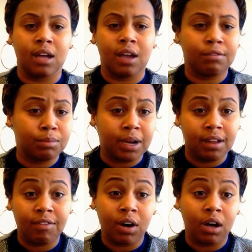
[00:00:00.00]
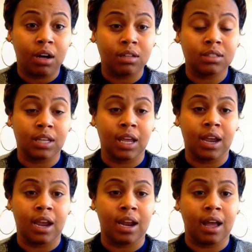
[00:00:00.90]
Everybody falls,
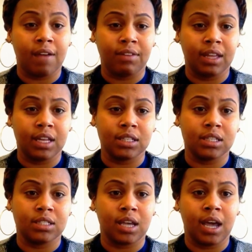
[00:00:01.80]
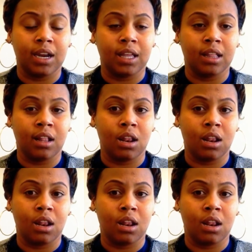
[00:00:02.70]
and I feel like in society,